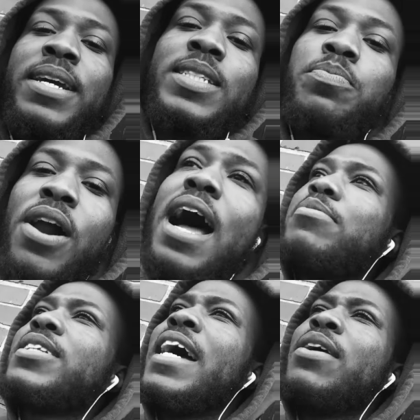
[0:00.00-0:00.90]
his
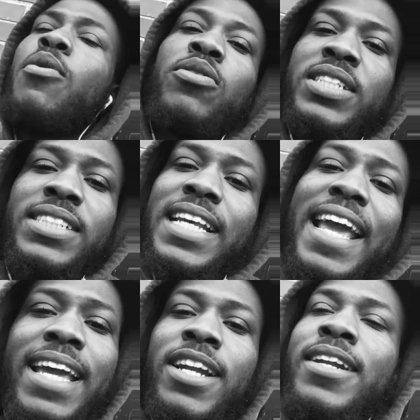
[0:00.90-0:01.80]
props. Like, he won't just
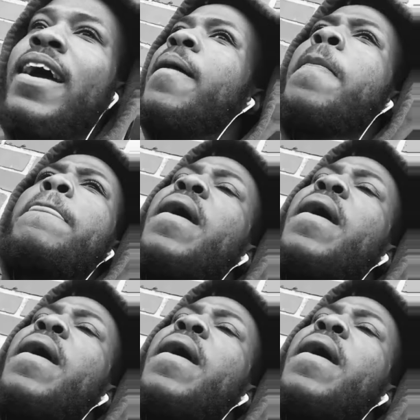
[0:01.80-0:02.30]
hating or nothing.